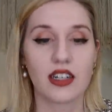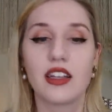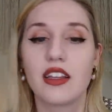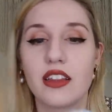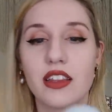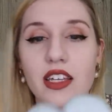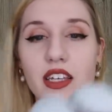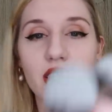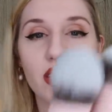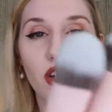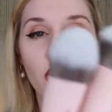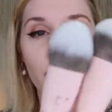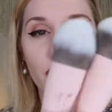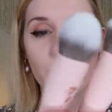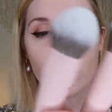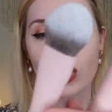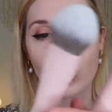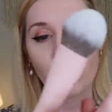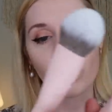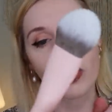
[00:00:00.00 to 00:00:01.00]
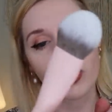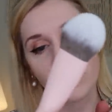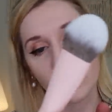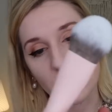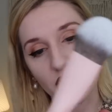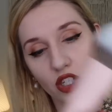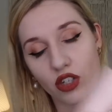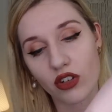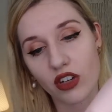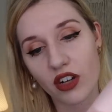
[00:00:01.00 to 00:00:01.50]
these are the two
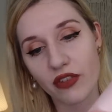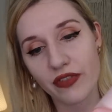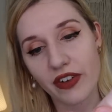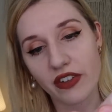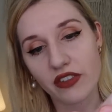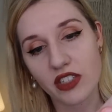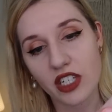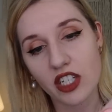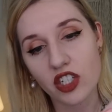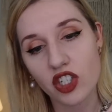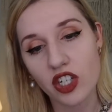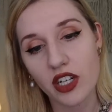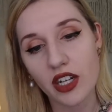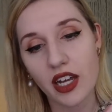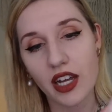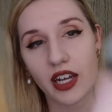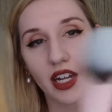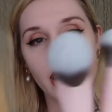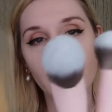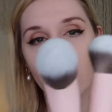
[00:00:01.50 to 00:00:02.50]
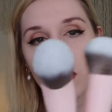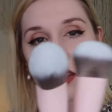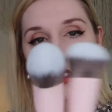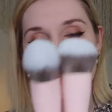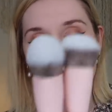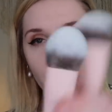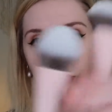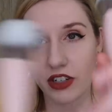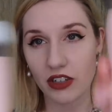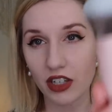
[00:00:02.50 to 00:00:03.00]
brushes. So you get a foundation and a
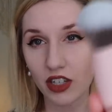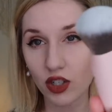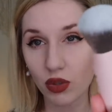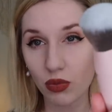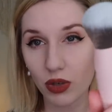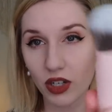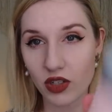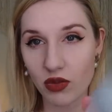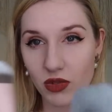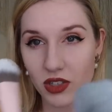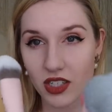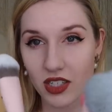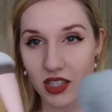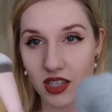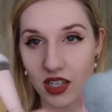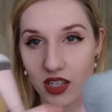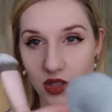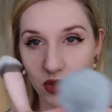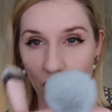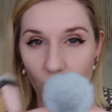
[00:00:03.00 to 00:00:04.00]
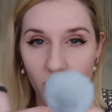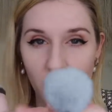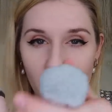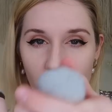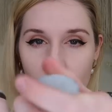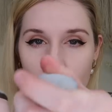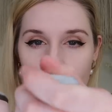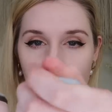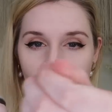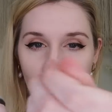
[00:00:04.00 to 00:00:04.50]
foundation brush, which is this one.
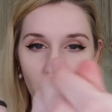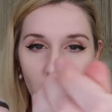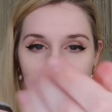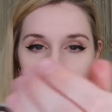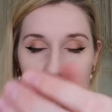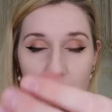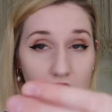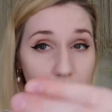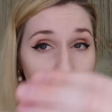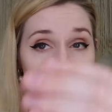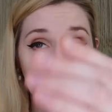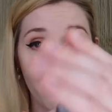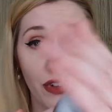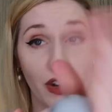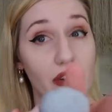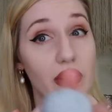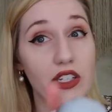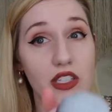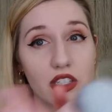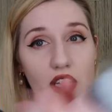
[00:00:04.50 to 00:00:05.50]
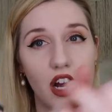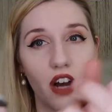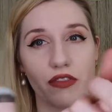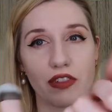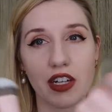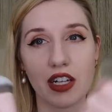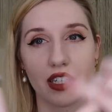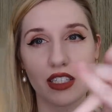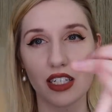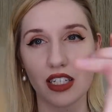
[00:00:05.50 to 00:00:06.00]
They're very soft
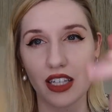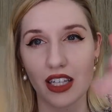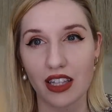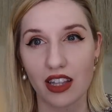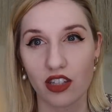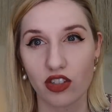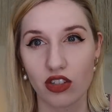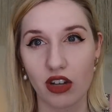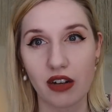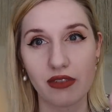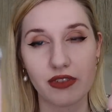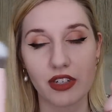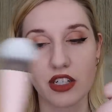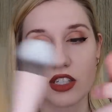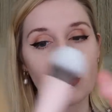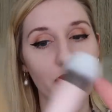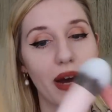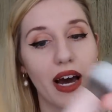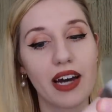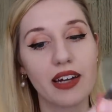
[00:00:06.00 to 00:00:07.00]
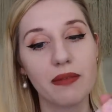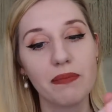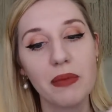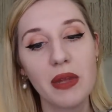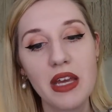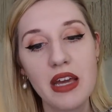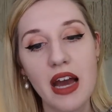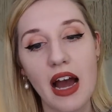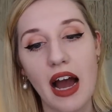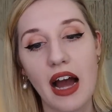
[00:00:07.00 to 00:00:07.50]
and it's got like the soft touch matte.
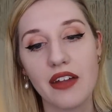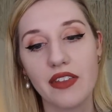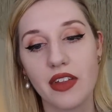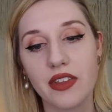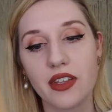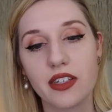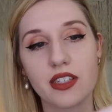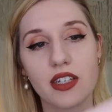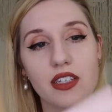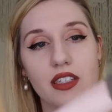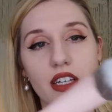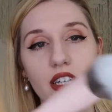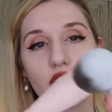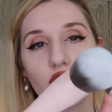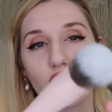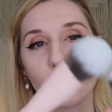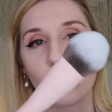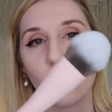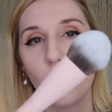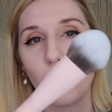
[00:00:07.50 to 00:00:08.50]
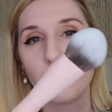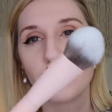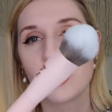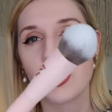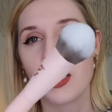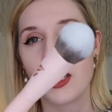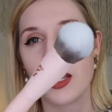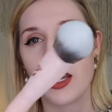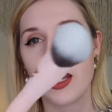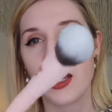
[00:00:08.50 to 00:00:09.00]
And then this is a sculpt
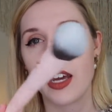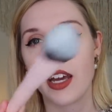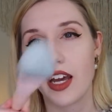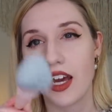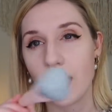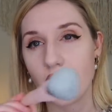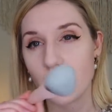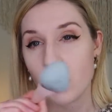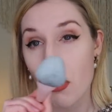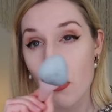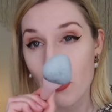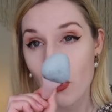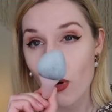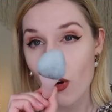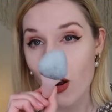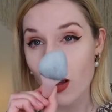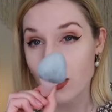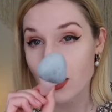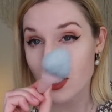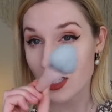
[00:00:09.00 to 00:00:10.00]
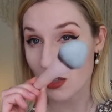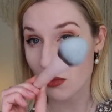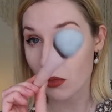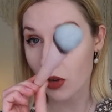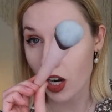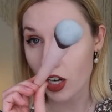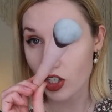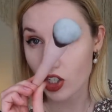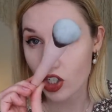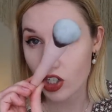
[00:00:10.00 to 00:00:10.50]
and bronzing
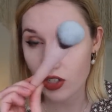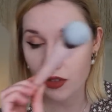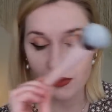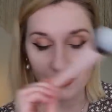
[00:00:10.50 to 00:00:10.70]
brush.